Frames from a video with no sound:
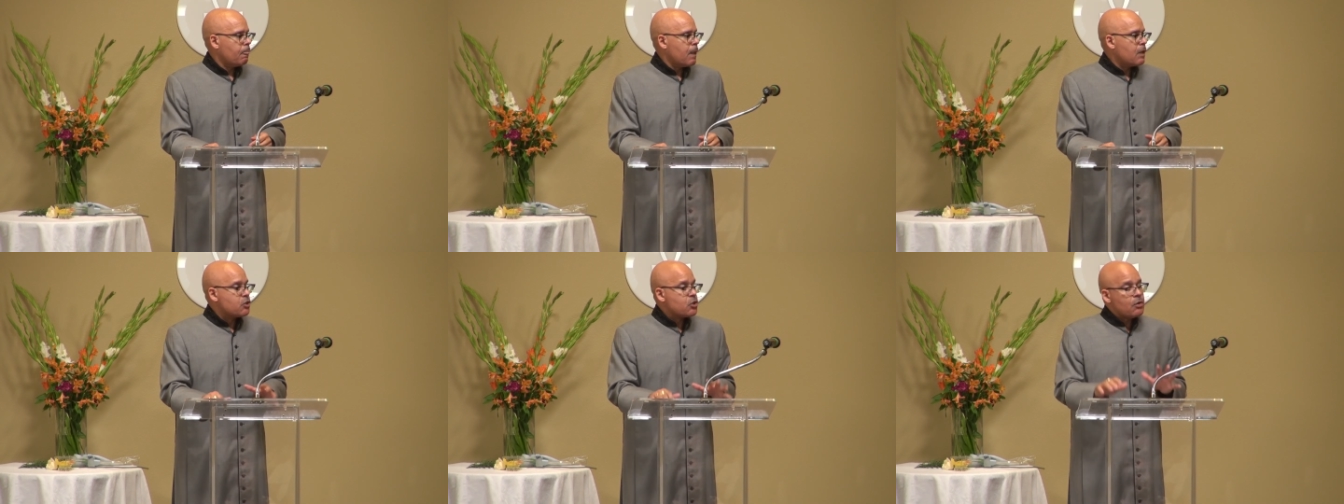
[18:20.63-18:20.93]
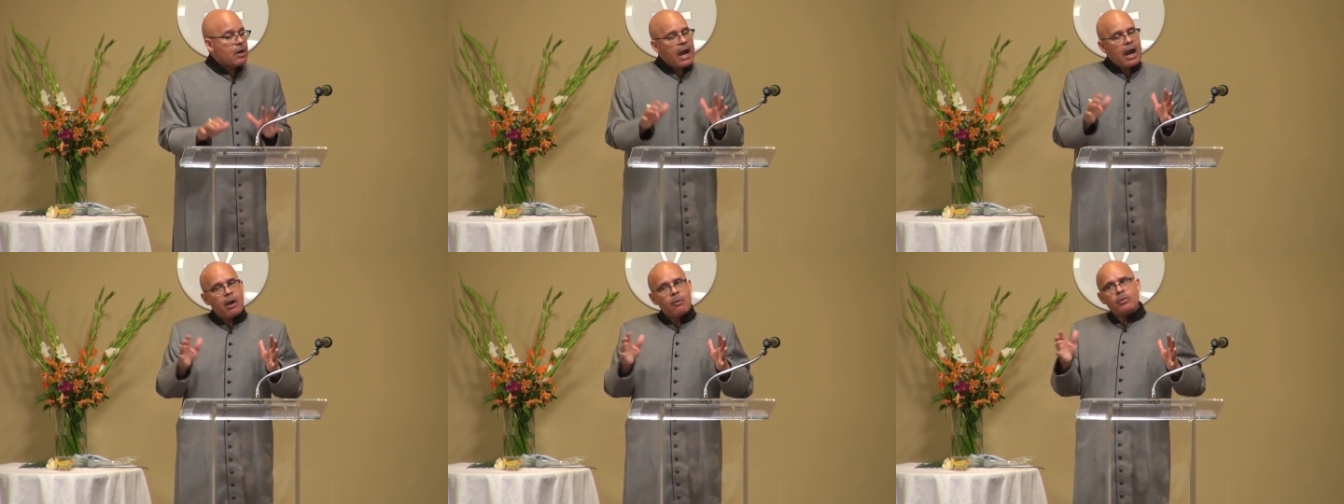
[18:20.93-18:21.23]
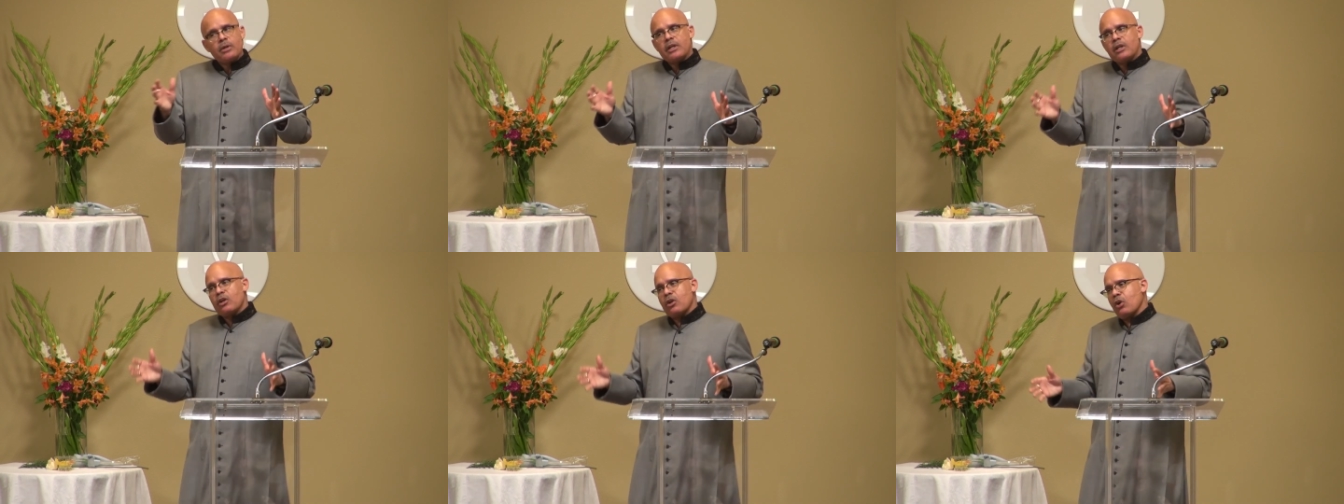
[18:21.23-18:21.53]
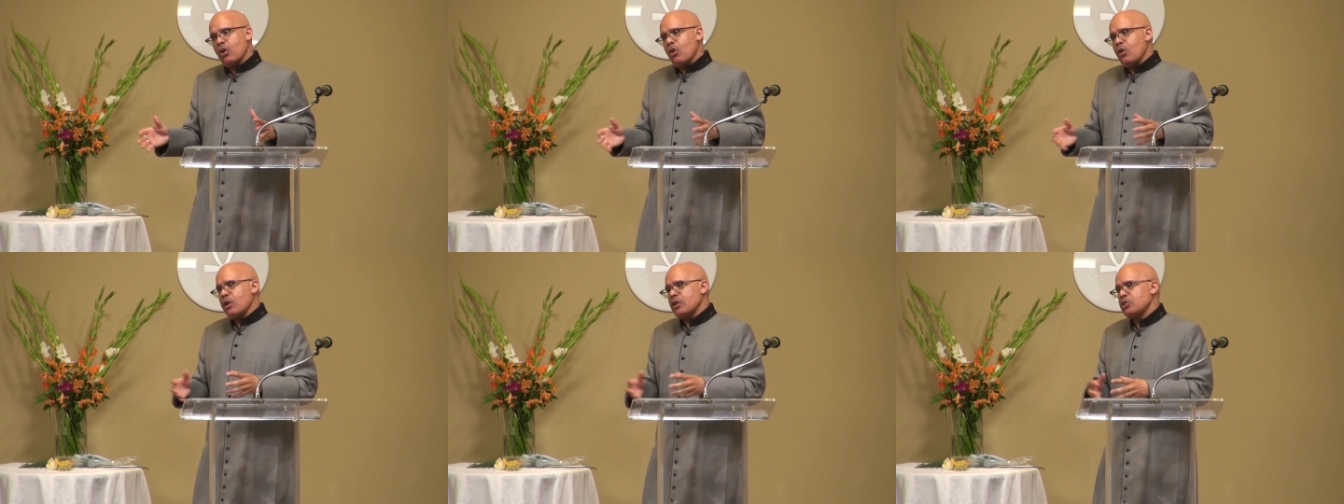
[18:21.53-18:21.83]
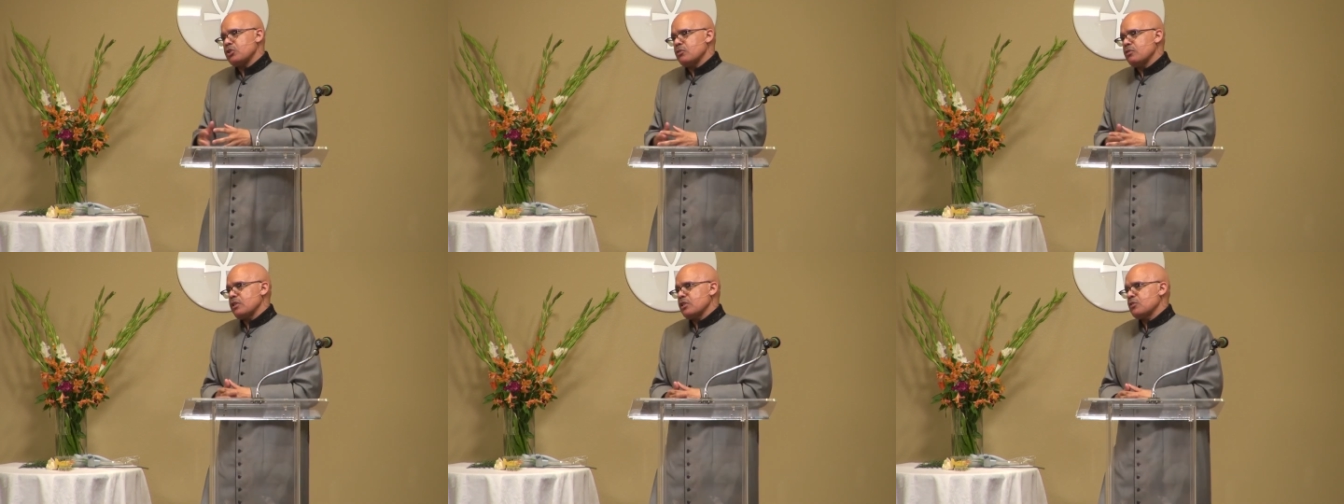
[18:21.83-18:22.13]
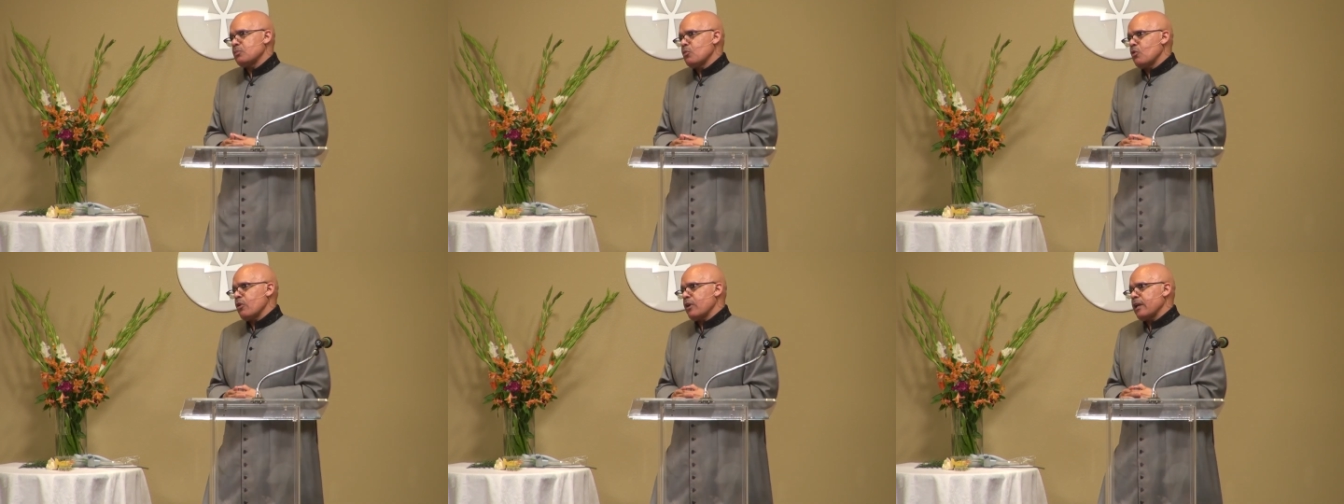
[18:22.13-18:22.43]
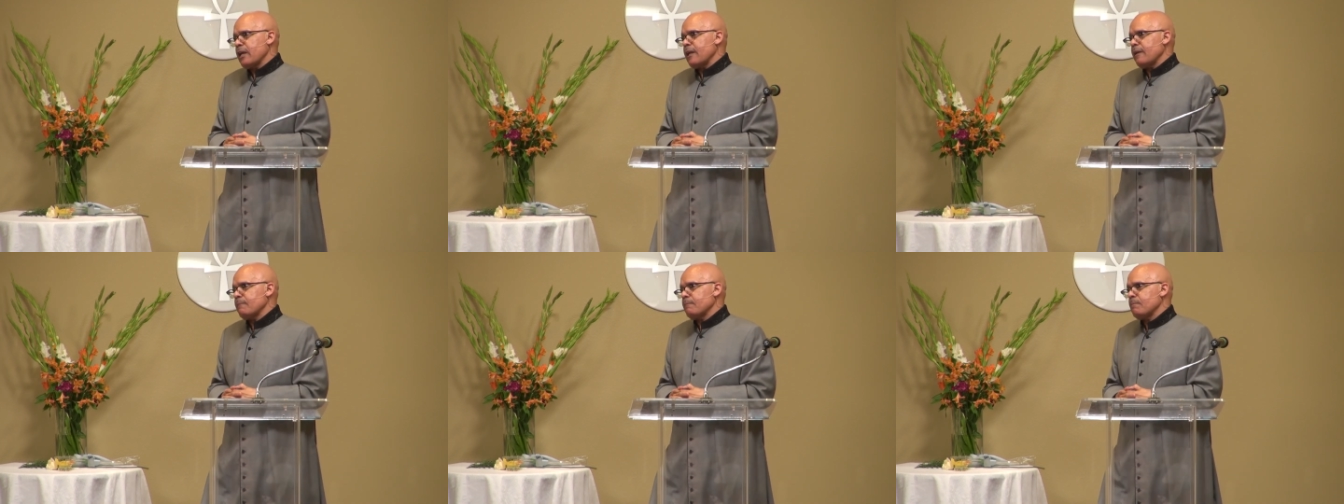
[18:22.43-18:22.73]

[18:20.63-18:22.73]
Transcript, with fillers: So I would encourage you this morning,